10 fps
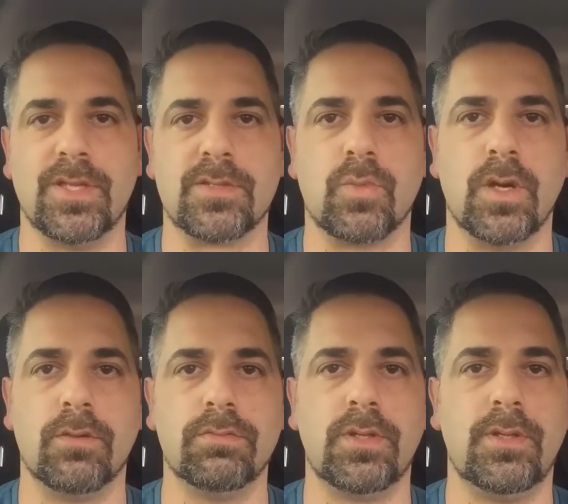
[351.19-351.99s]
Well,
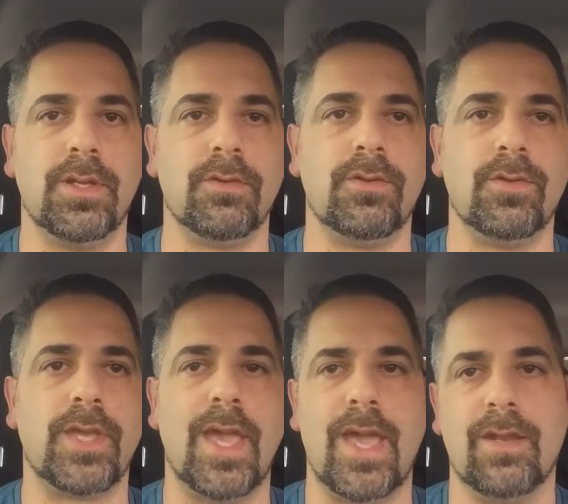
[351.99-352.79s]
you
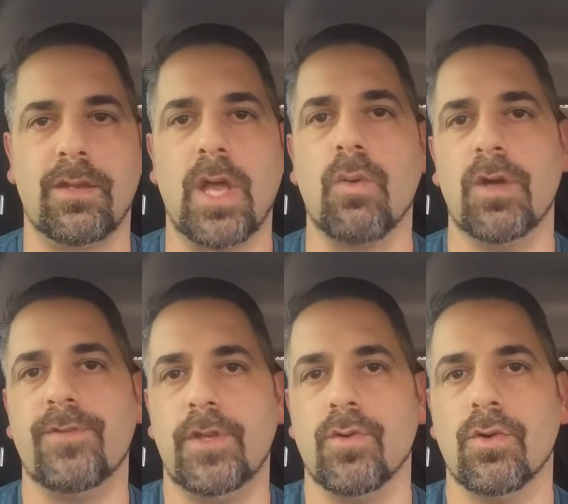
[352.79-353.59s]
can go over
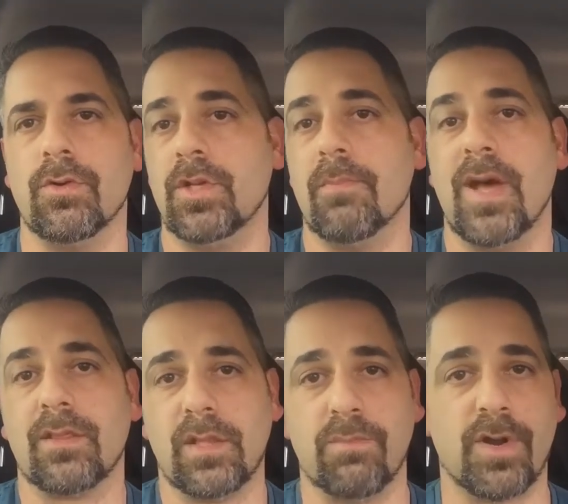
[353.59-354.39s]
your
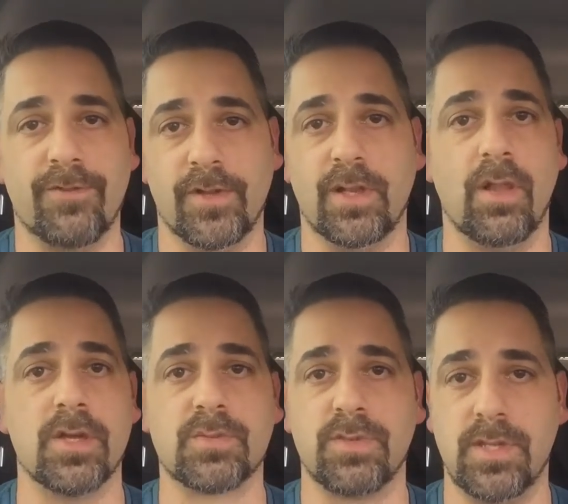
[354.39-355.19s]
monthly profit and loss
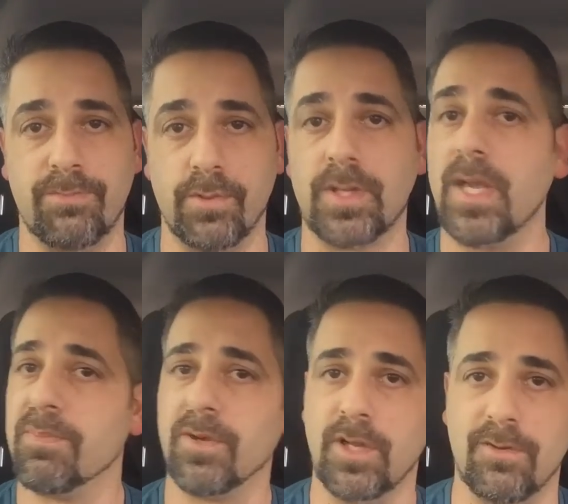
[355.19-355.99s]
with your bookkeeper or
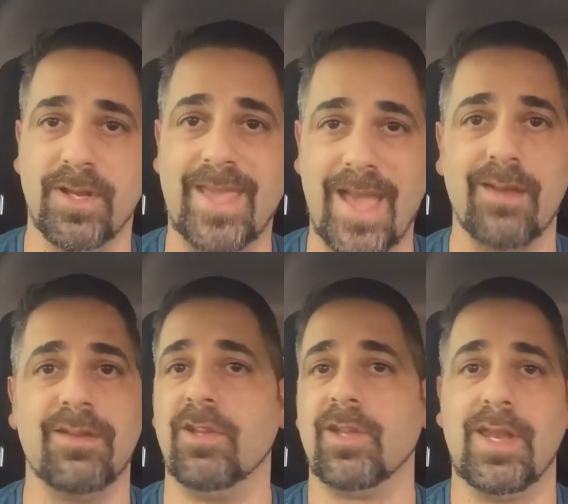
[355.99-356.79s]
your accountant. You
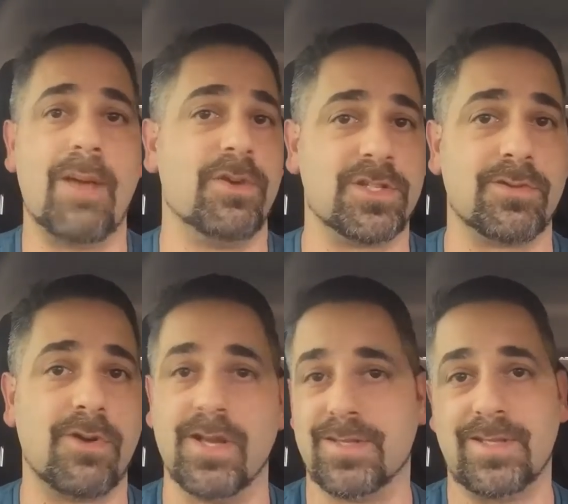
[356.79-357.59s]
can
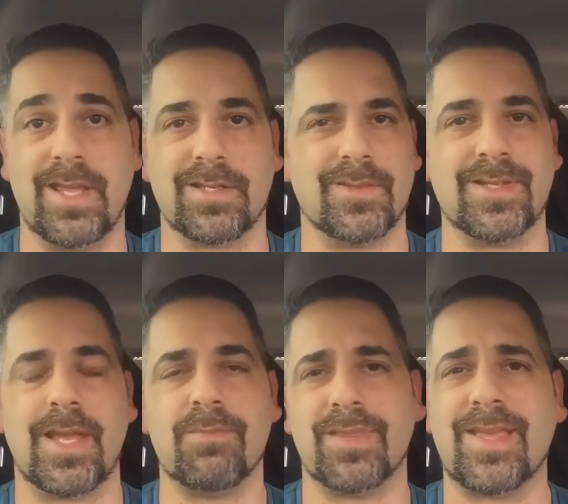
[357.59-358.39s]
amortize it down to a day,
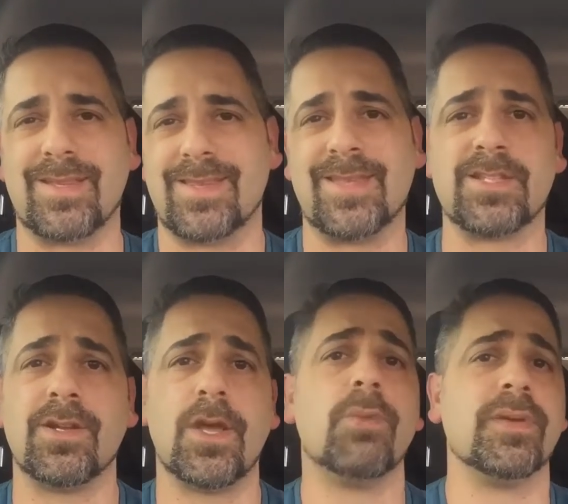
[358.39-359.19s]
but that's not
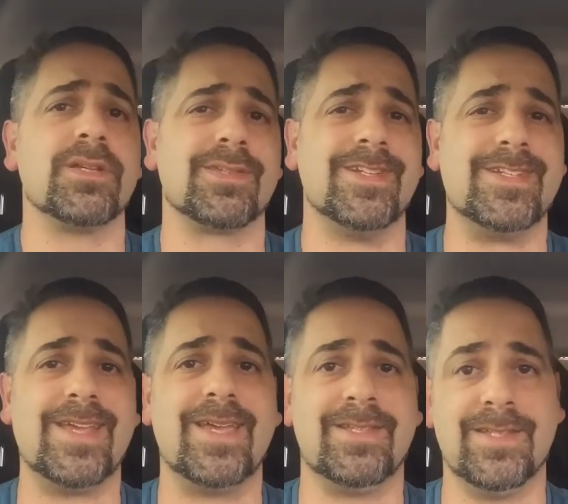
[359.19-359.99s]
helping us on a
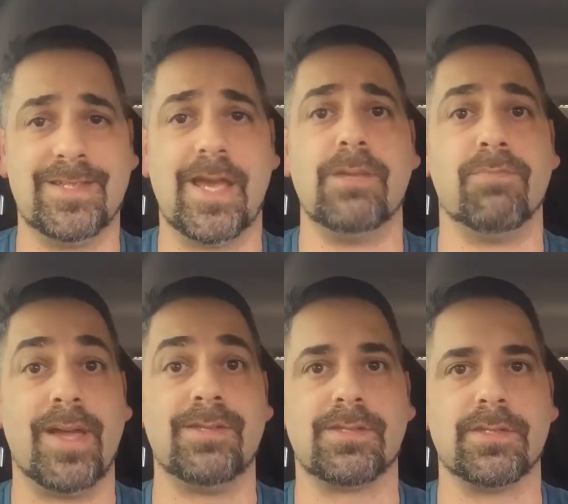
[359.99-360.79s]
day-to-day
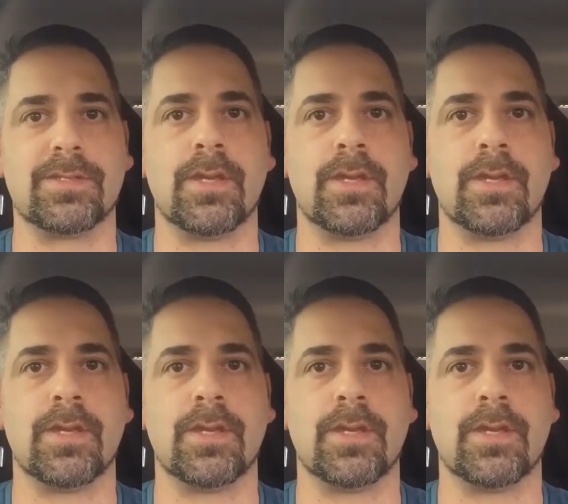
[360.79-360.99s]
basis.